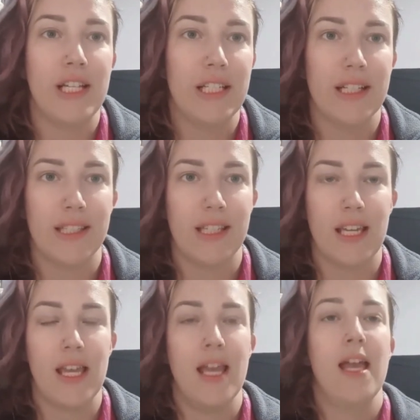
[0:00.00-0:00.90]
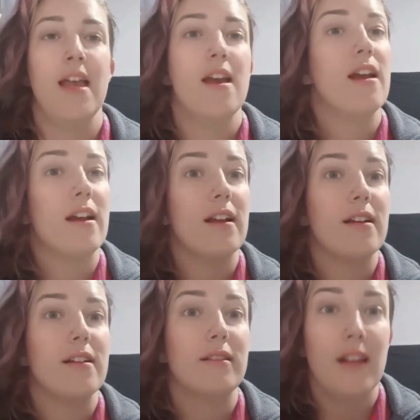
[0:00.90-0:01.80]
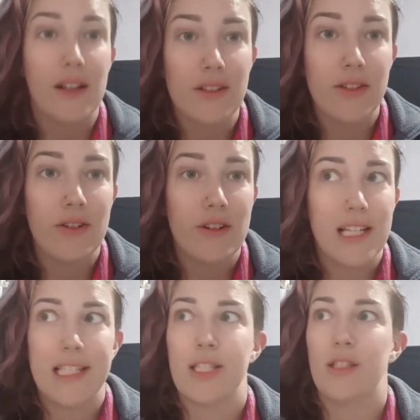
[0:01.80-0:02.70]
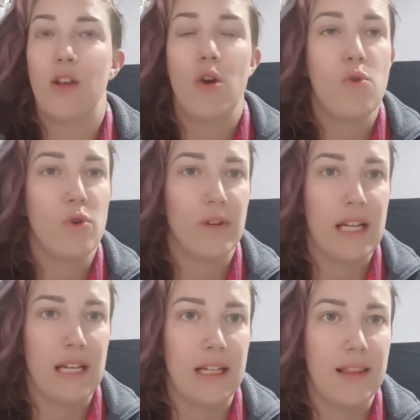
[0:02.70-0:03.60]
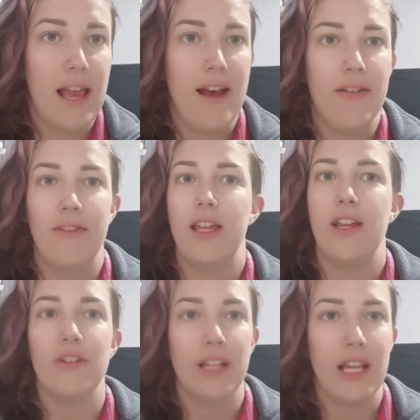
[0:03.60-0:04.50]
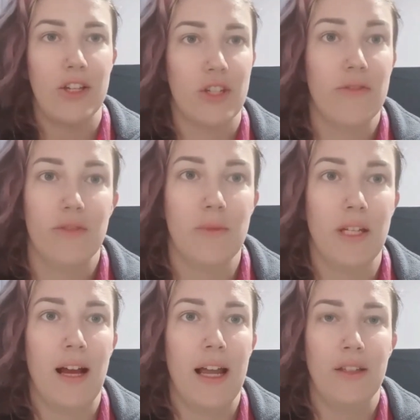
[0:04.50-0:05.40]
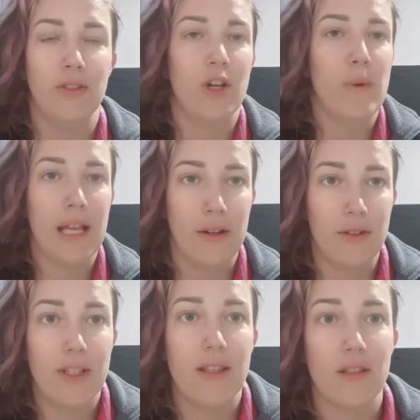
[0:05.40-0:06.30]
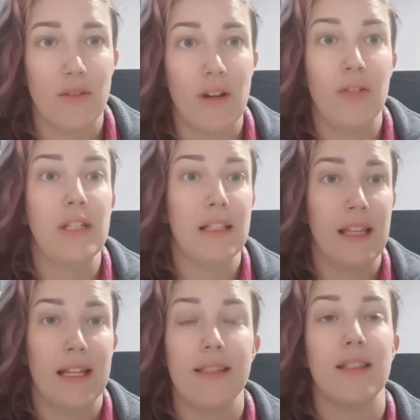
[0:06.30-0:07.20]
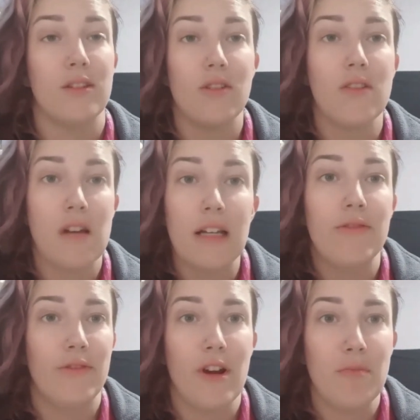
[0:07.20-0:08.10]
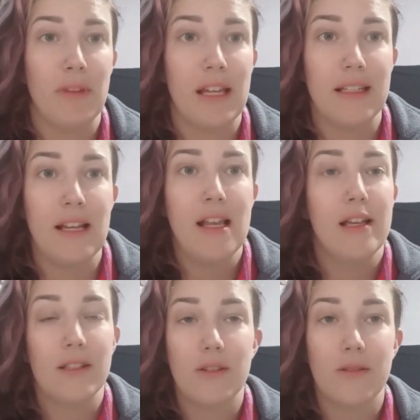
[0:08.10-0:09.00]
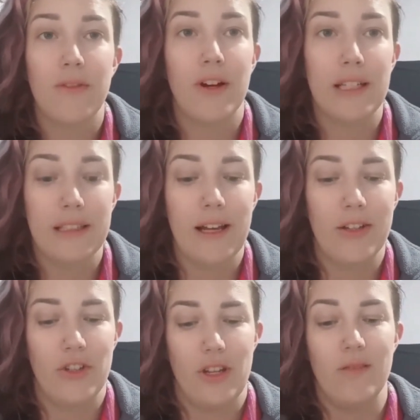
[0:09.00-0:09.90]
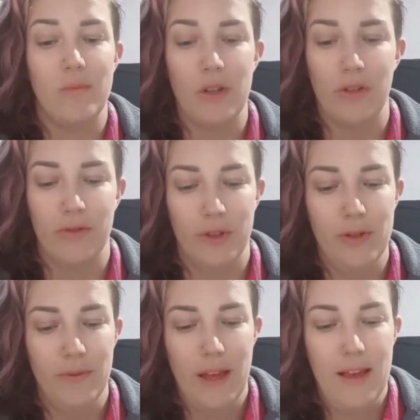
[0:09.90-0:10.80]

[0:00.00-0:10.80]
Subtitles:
dusty. Luxor is so green. They have irrigation from the Nile going out to the surrounding lands, and there's a lot of farmland. So it's very lush and beautiful.